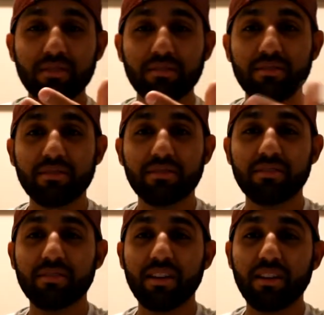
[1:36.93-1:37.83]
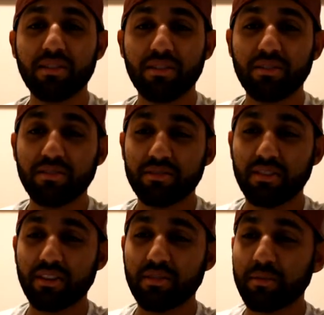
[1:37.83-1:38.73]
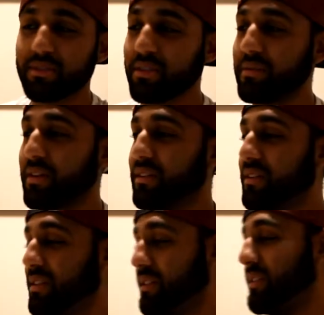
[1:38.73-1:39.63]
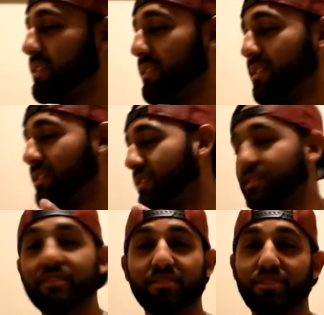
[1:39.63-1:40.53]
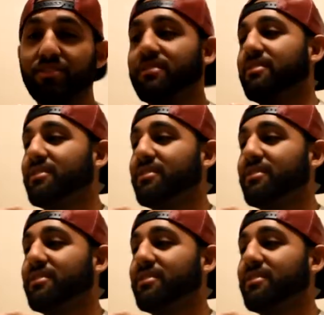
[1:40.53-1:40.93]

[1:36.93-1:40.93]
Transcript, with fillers: and take you know take some of the stuff out. Let's get started.